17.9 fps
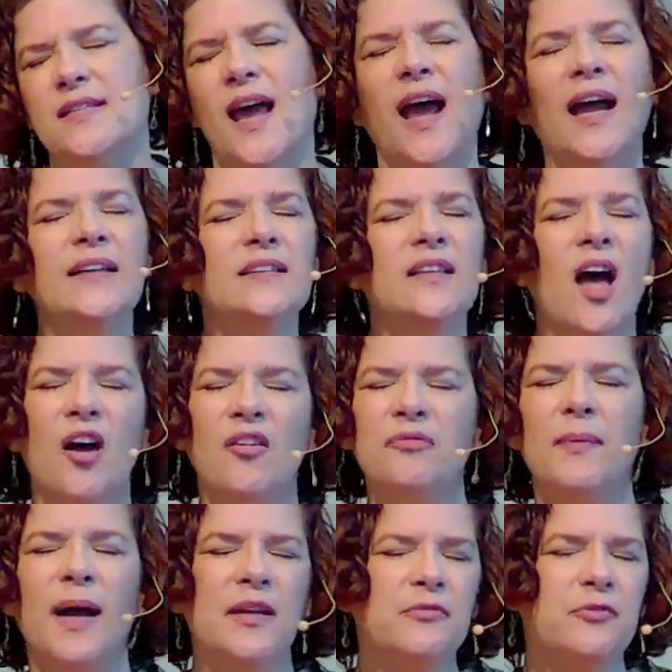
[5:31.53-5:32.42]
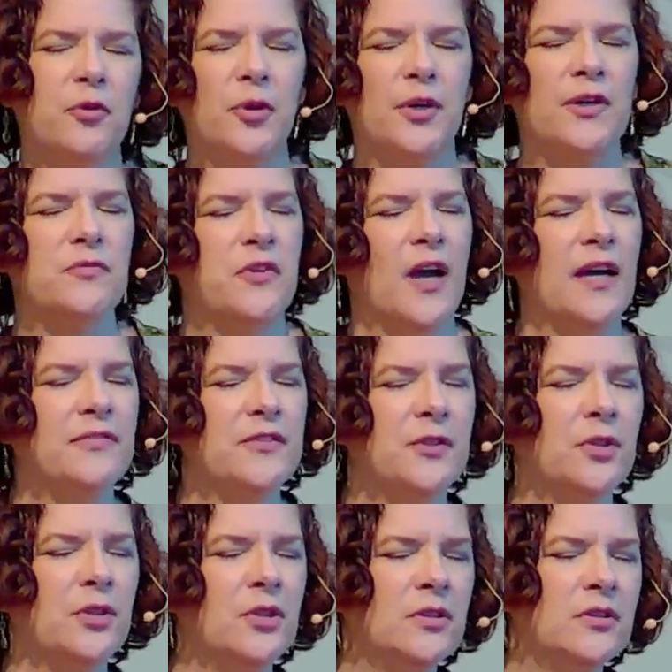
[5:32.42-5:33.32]
I love my 4 and
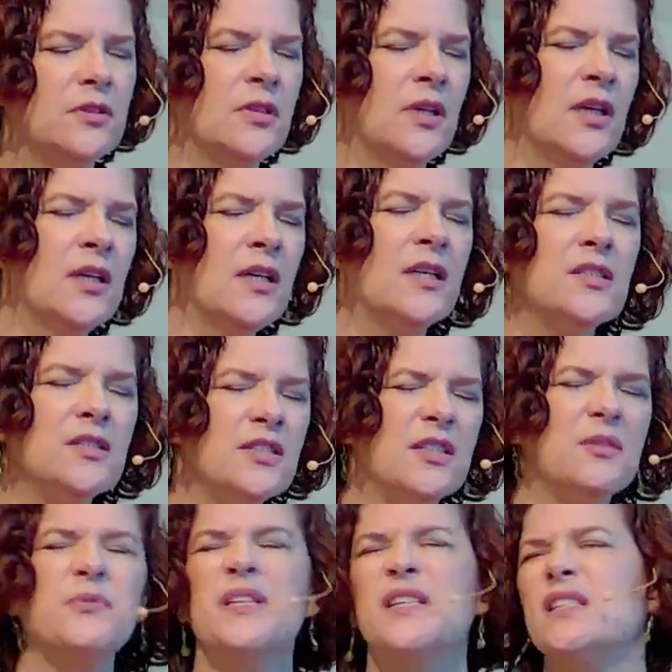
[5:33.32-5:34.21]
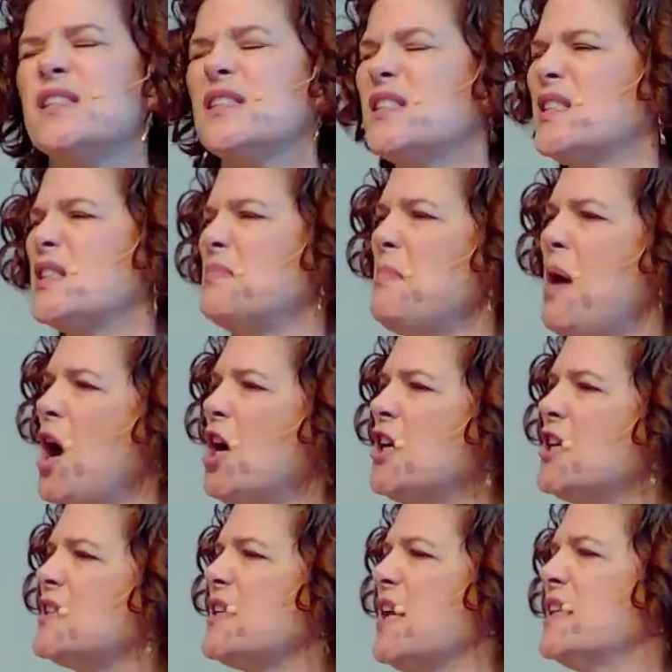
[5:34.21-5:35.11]
5-year-old. She was
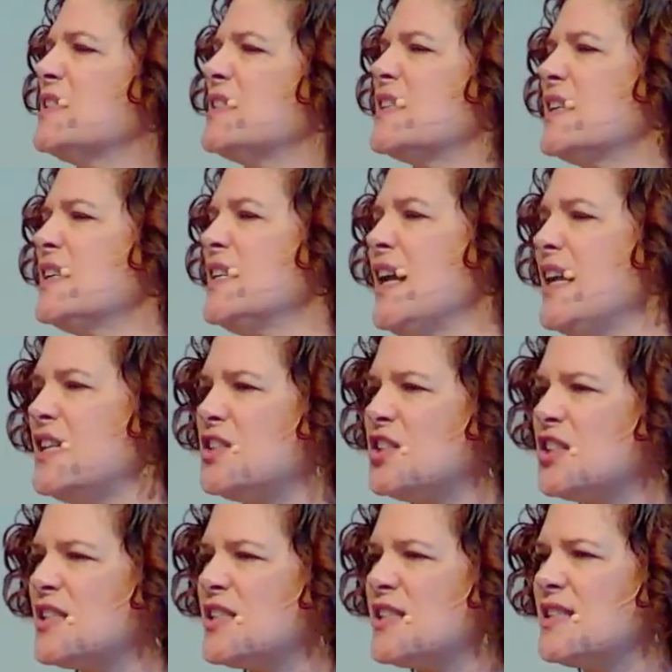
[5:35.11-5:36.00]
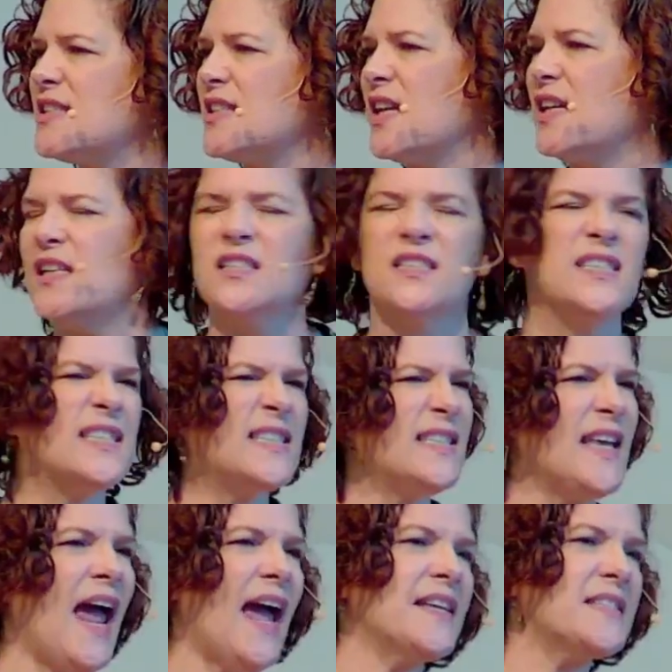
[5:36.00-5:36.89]
smart and tenacious and
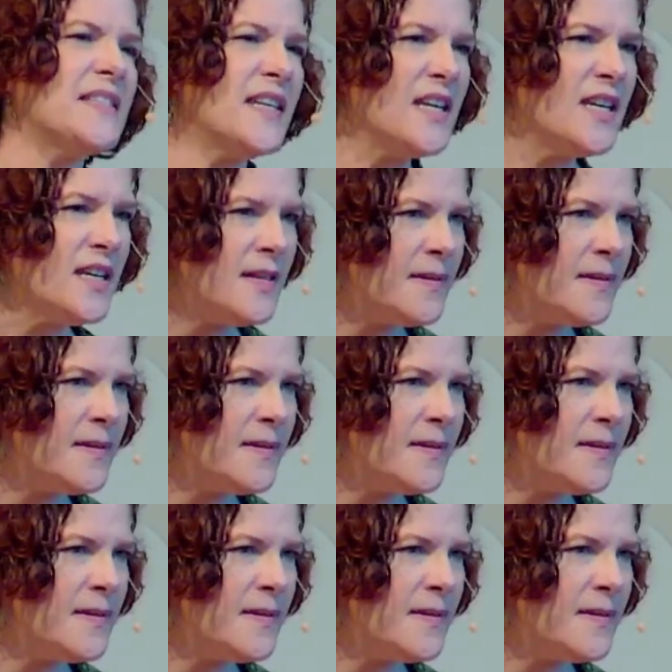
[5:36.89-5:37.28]
sassy.